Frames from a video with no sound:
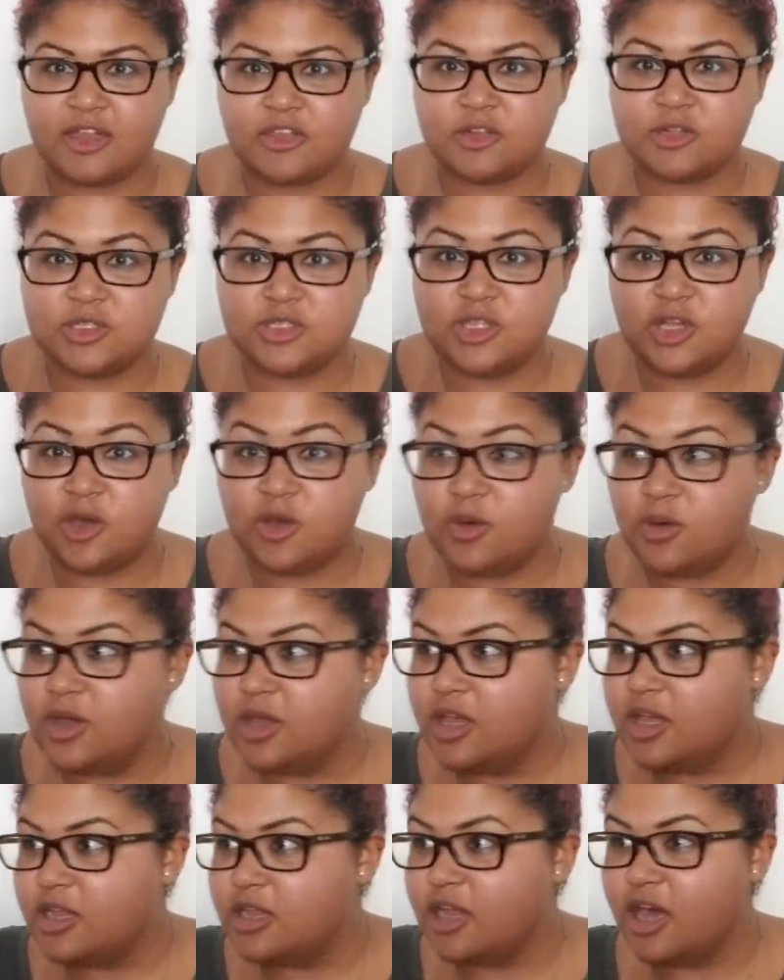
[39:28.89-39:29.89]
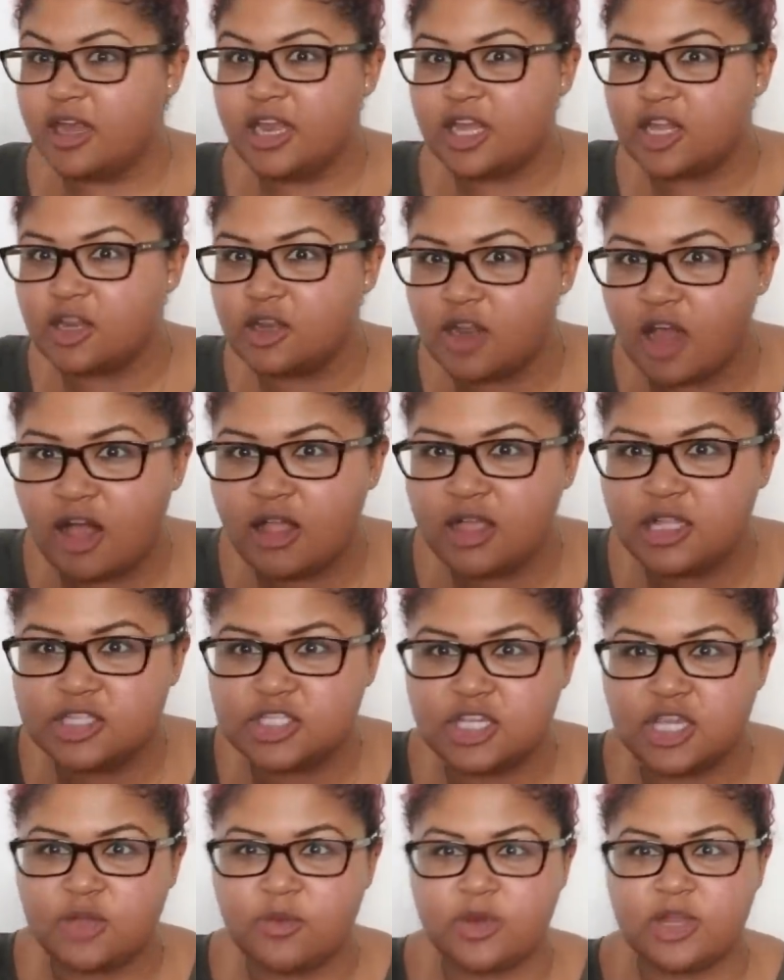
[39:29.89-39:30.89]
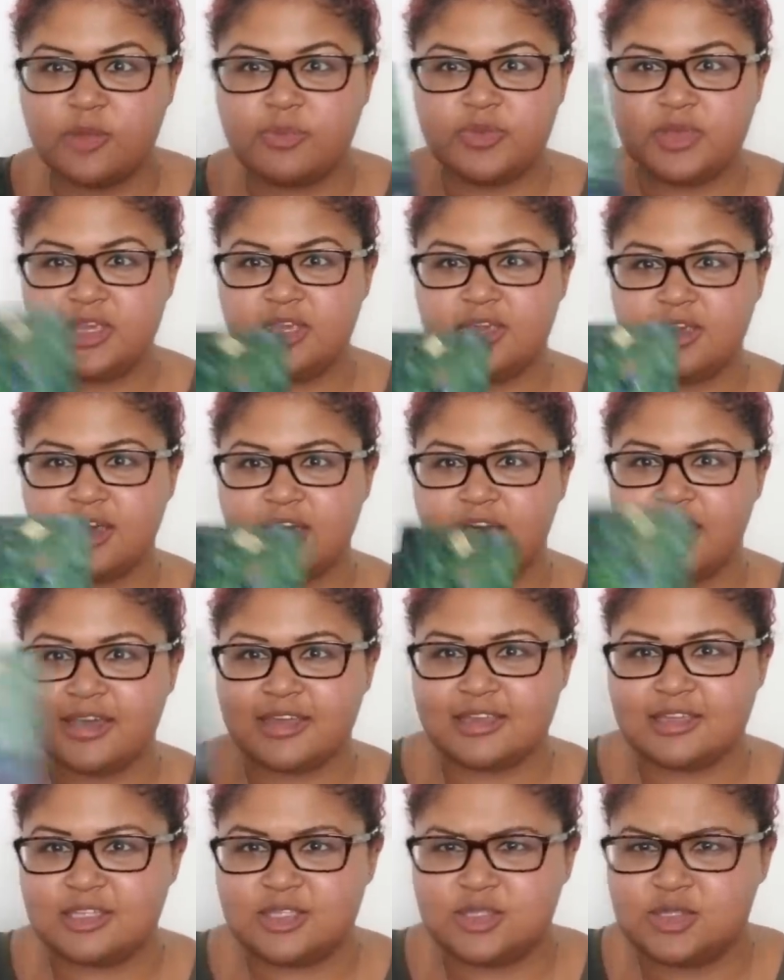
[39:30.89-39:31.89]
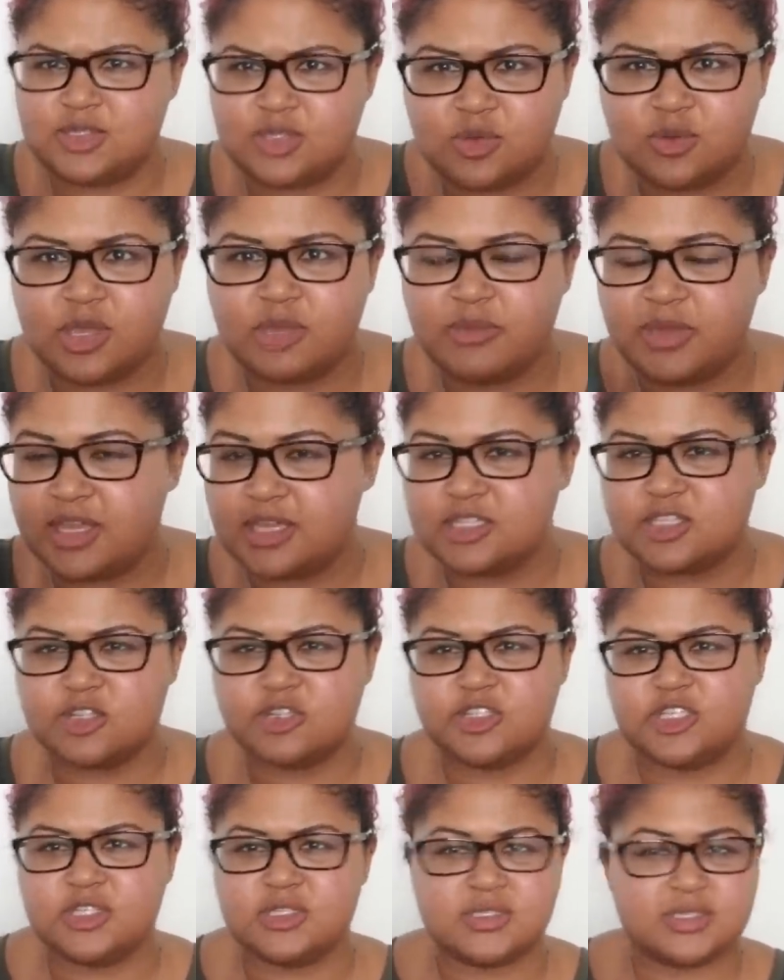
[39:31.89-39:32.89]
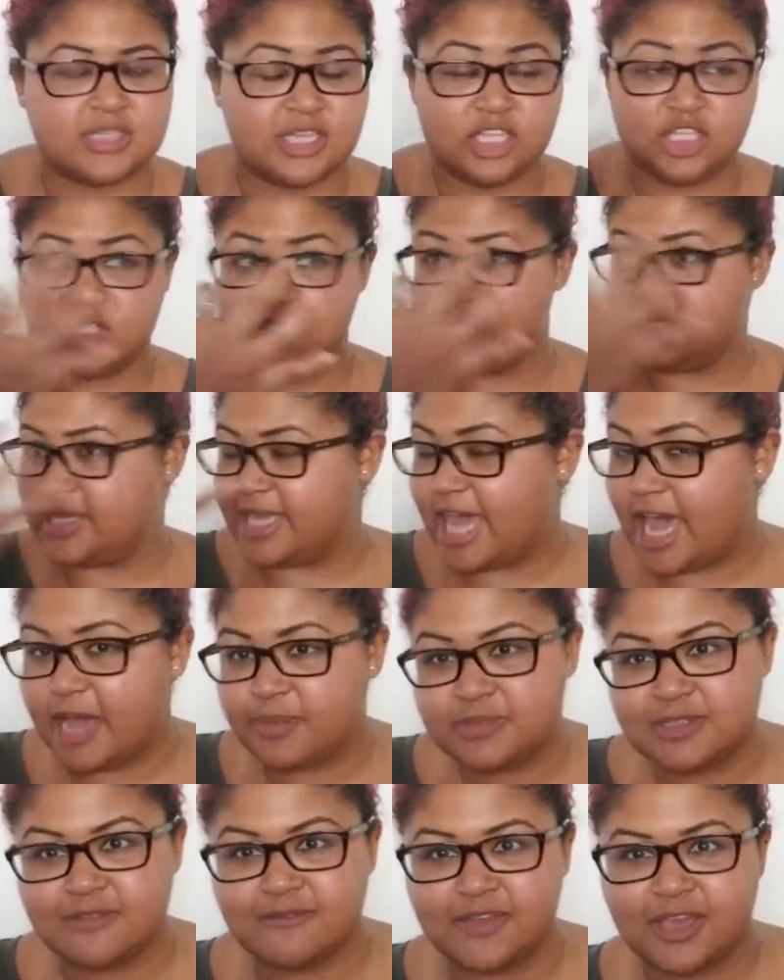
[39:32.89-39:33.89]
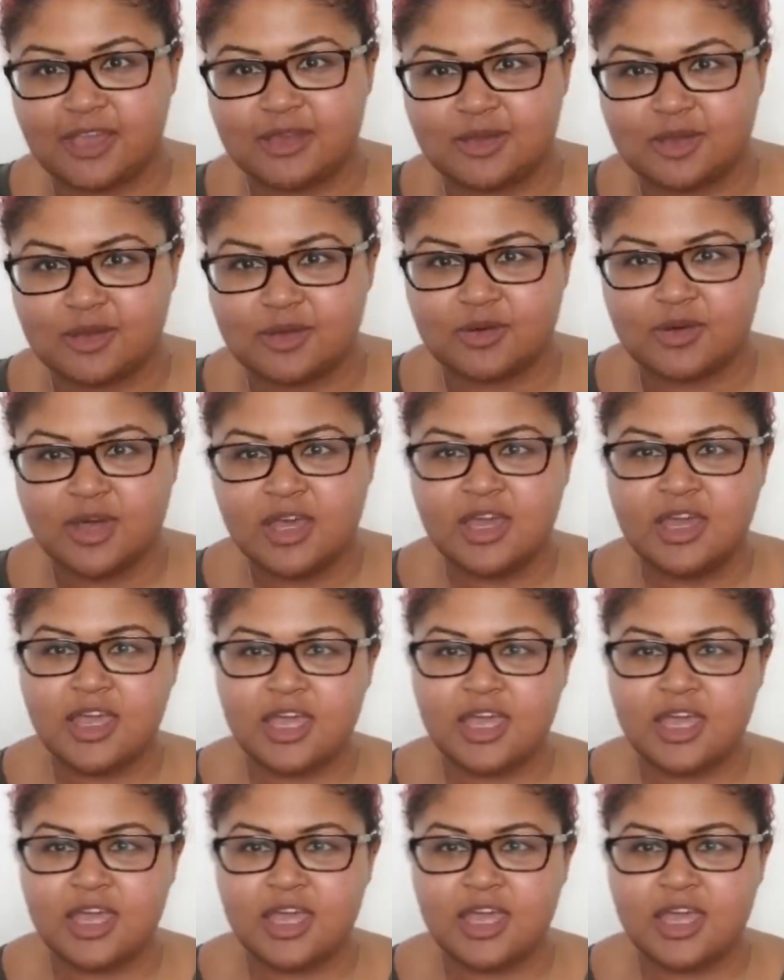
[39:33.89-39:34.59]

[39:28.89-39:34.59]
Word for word: There's no not acknowledging what a peacock is doing because they're just they just captivate you